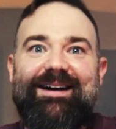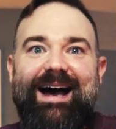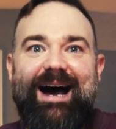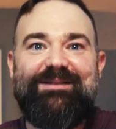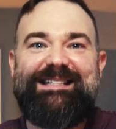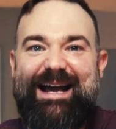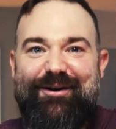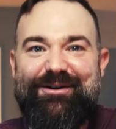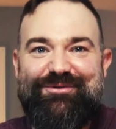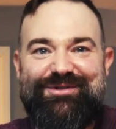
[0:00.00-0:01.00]
how
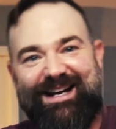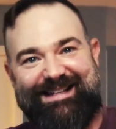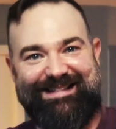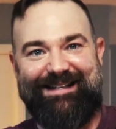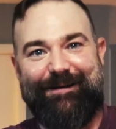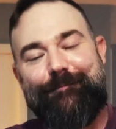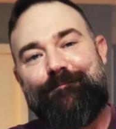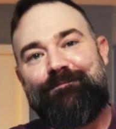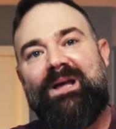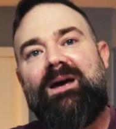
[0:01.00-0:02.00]
dare you, Jesse?
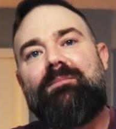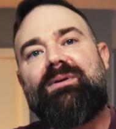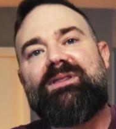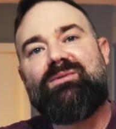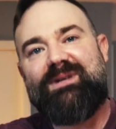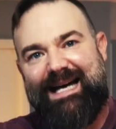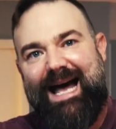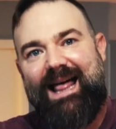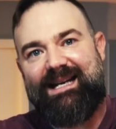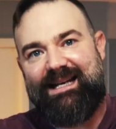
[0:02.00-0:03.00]
But the
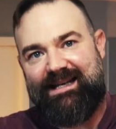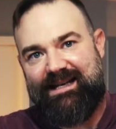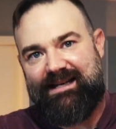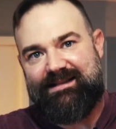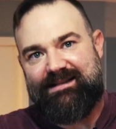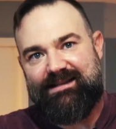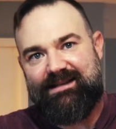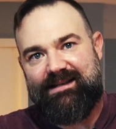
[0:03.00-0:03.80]
reality is,